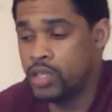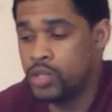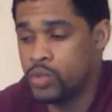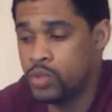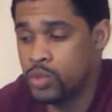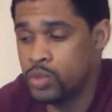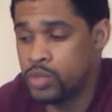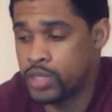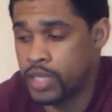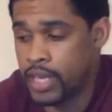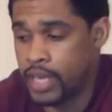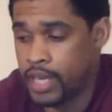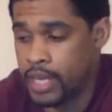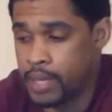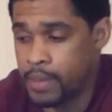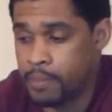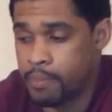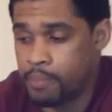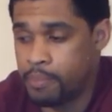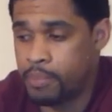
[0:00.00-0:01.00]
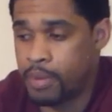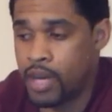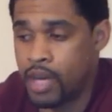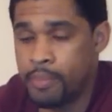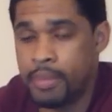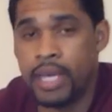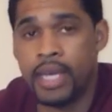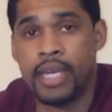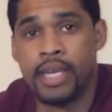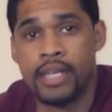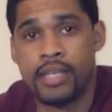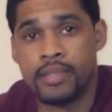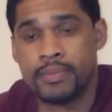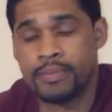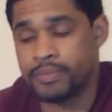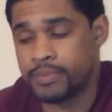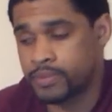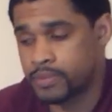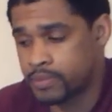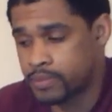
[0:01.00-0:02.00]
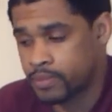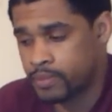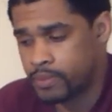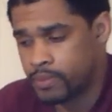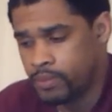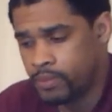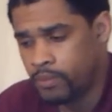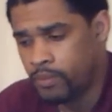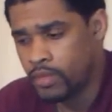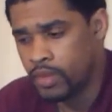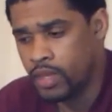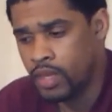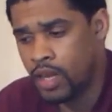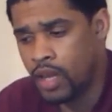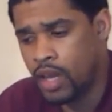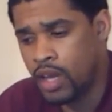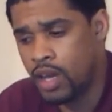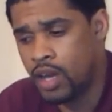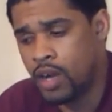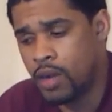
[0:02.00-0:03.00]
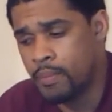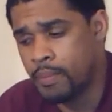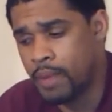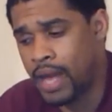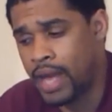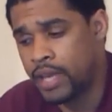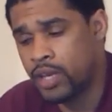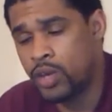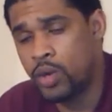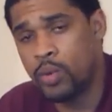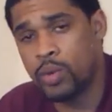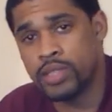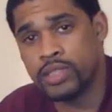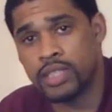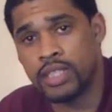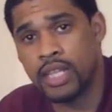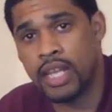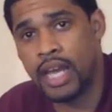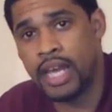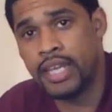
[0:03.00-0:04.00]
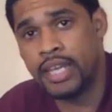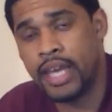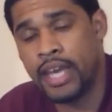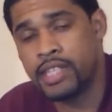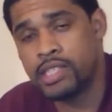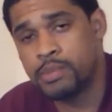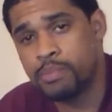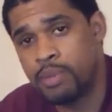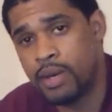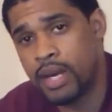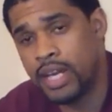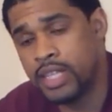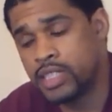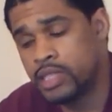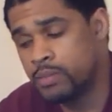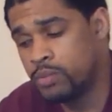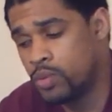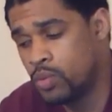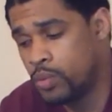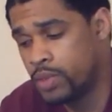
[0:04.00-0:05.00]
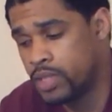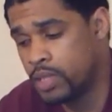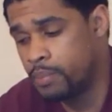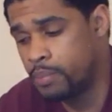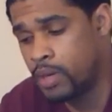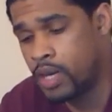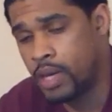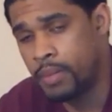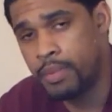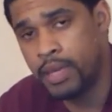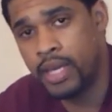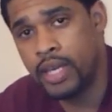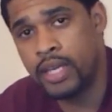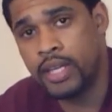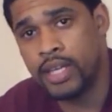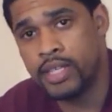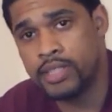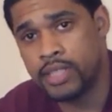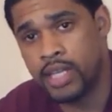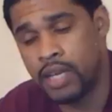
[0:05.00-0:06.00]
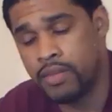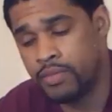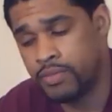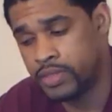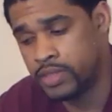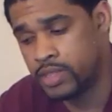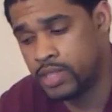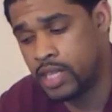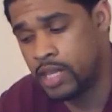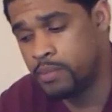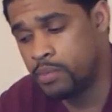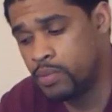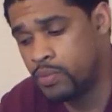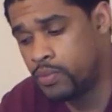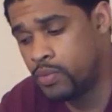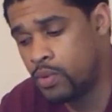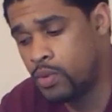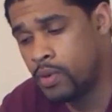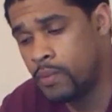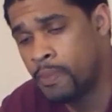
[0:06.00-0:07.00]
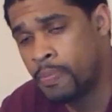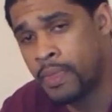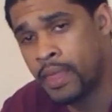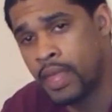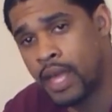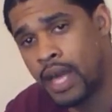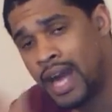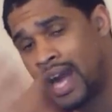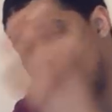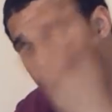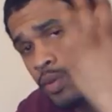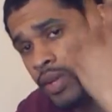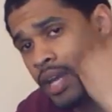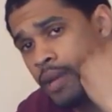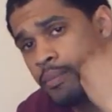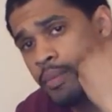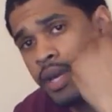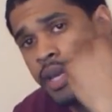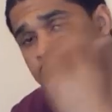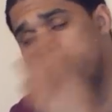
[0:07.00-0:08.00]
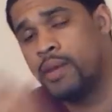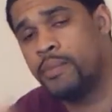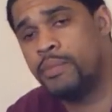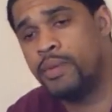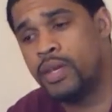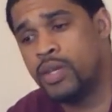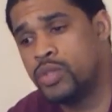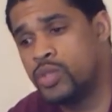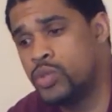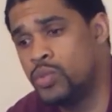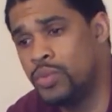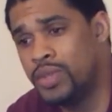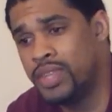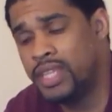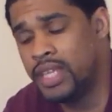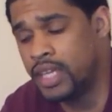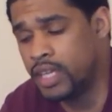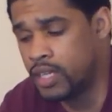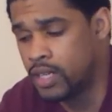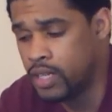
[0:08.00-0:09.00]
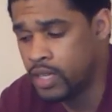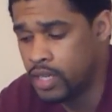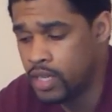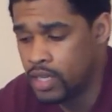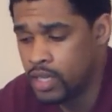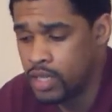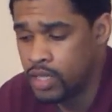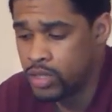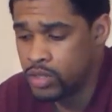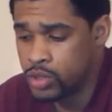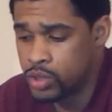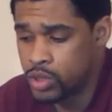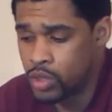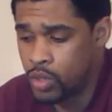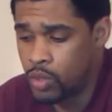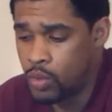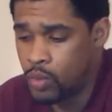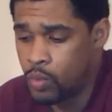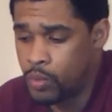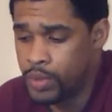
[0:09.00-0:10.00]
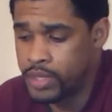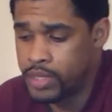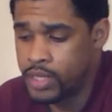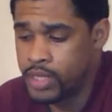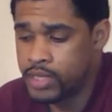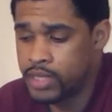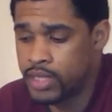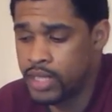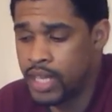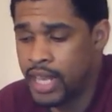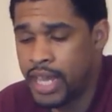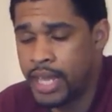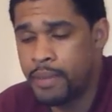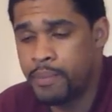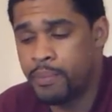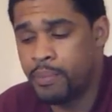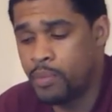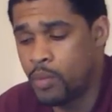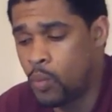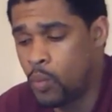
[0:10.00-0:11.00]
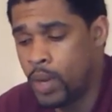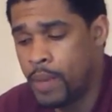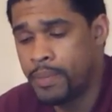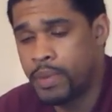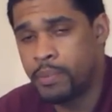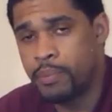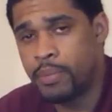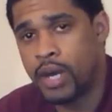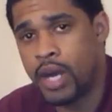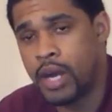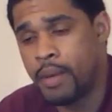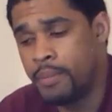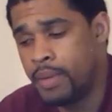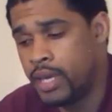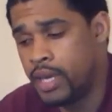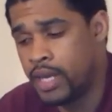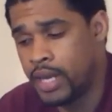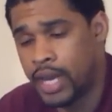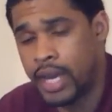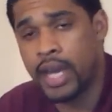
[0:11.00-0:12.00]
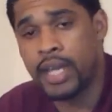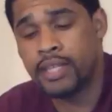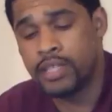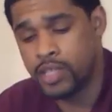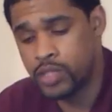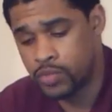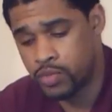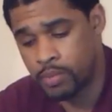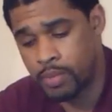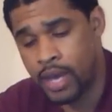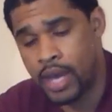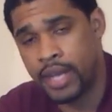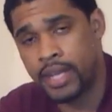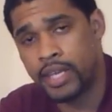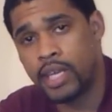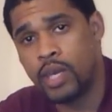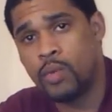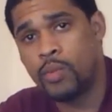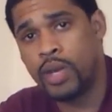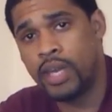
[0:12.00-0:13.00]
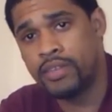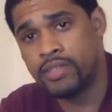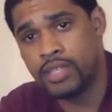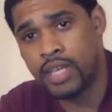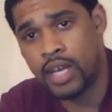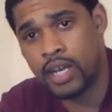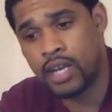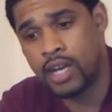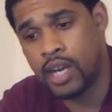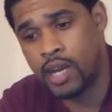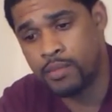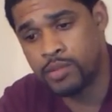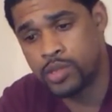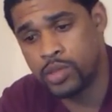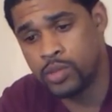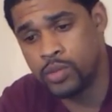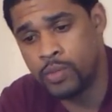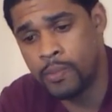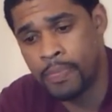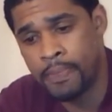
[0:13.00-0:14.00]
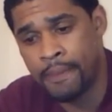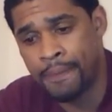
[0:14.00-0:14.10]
to use a pomade. I go as light as possible with the pomade, as I've said before. I don't like my hair being too thick. So with this light wick pomade, I got this from howtogetwaves.com too.